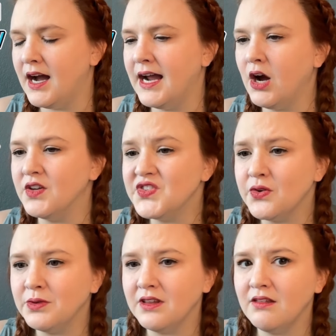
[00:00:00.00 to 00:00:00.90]
I
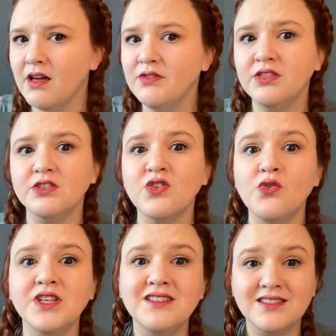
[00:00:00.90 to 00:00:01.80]
also really love that there's
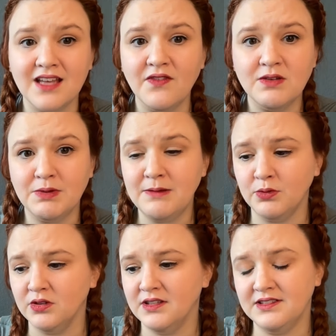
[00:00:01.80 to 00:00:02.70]
only 7
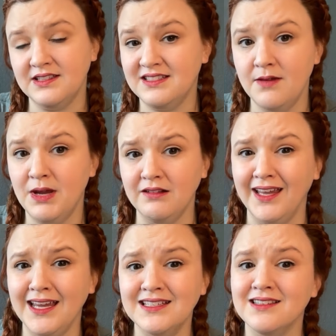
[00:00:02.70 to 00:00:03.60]
people
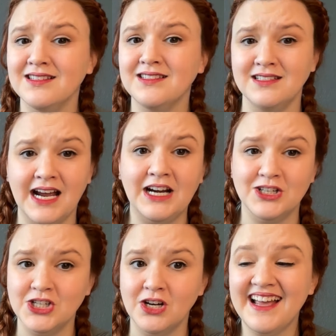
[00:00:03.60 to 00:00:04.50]
seemingly into this entire
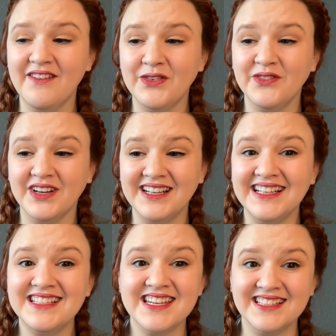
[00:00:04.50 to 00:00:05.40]
show. We're going to
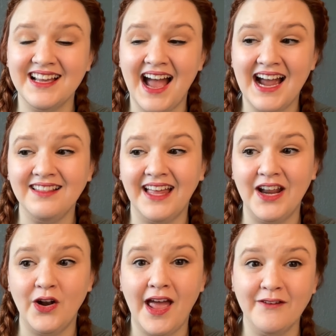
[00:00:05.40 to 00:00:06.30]
get to
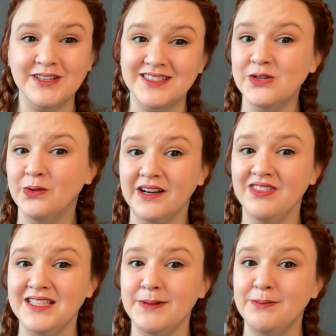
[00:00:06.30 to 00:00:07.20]
highlight every single one of
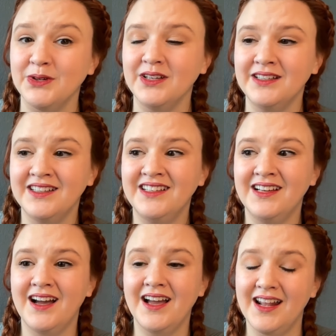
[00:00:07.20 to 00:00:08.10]
these people.
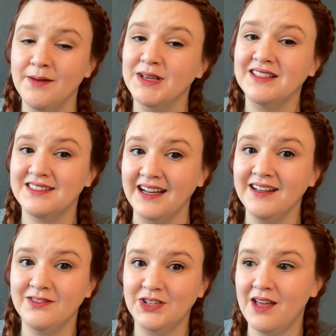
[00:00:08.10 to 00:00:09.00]
And I'm
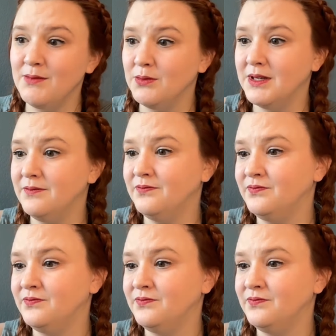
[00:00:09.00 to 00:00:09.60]
excited for that moment.